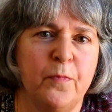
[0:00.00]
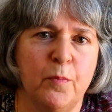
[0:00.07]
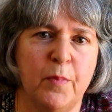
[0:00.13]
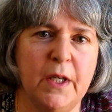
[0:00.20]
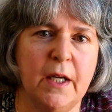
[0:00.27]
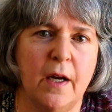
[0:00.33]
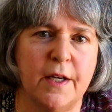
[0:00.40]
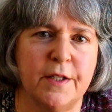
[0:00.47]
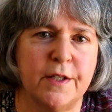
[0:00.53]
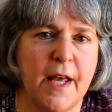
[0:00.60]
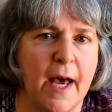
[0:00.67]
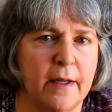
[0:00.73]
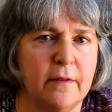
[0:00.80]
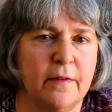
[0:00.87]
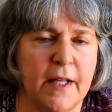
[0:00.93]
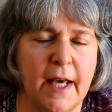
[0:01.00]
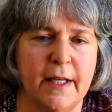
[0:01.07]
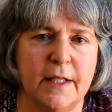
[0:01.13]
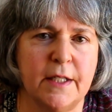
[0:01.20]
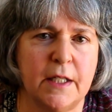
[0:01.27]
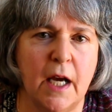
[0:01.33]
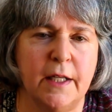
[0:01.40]
because that
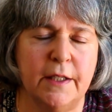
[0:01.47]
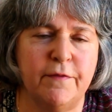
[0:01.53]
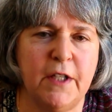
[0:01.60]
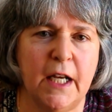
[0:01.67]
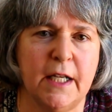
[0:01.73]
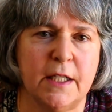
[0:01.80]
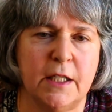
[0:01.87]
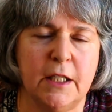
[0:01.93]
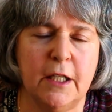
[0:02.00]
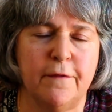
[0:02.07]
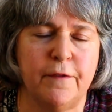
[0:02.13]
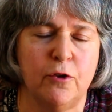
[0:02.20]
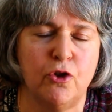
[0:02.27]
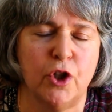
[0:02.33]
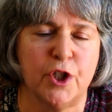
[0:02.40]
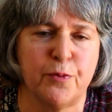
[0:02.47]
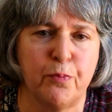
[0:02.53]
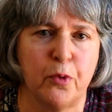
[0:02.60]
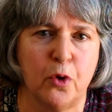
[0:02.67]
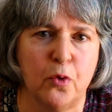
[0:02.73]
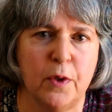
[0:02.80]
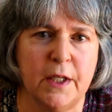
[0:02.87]
is kind of tasty if you just
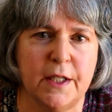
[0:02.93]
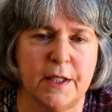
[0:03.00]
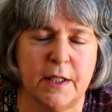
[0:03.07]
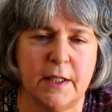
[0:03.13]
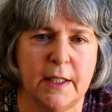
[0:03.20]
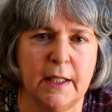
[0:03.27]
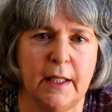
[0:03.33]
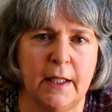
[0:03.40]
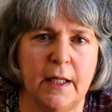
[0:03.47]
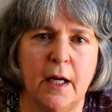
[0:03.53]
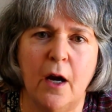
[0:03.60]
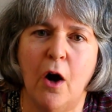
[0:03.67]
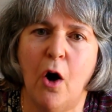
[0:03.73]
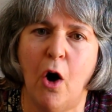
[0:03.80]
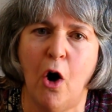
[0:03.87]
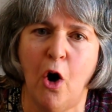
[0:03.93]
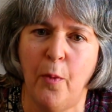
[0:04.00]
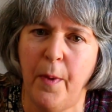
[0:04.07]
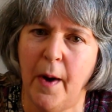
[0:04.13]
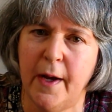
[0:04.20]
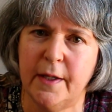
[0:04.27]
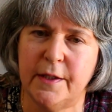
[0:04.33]
brew it as a tea. All
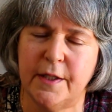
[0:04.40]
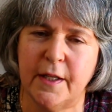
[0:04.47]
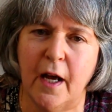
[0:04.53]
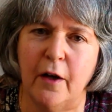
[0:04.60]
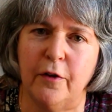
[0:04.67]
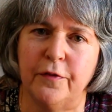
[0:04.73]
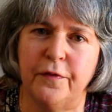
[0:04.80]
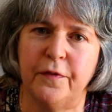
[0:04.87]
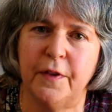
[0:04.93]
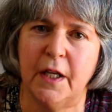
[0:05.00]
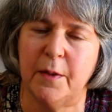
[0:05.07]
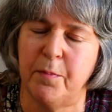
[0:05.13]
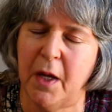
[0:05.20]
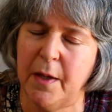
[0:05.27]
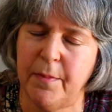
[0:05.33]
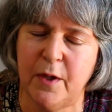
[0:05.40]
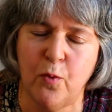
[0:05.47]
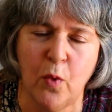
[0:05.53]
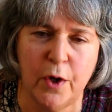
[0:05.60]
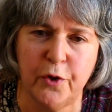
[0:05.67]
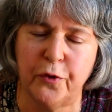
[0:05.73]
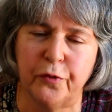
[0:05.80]
by itself, it may be
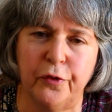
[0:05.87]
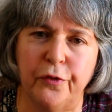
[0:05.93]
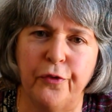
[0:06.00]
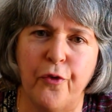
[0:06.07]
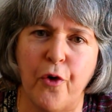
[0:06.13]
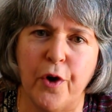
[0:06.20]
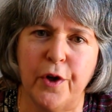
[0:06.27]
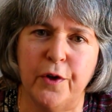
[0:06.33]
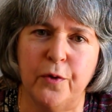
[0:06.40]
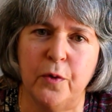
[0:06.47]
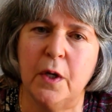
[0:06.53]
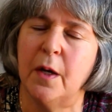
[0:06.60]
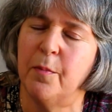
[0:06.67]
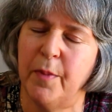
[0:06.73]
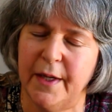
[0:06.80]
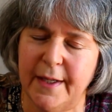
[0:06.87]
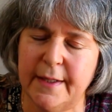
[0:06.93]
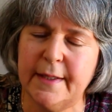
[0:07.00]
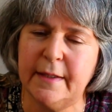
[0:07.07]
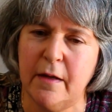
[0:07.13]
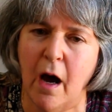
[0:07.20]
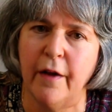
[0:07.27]
wonderful for you, but
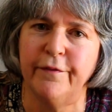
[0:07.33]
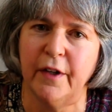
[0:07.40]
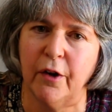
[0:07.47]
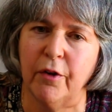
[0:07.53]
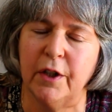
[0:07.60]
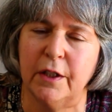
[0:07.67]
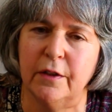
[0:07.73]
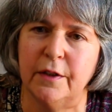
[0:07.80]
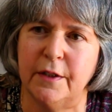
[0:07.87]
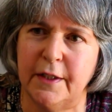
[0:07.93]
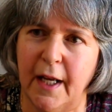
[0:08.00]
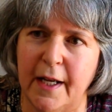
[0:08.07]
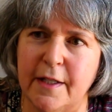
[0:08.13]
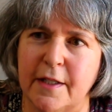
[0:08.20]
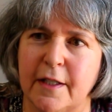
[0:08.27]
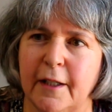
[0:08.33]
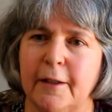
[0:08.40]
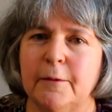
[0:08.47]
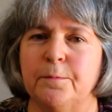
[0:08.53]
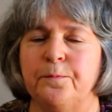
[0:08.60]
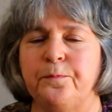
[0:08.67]
it's not very good tasting.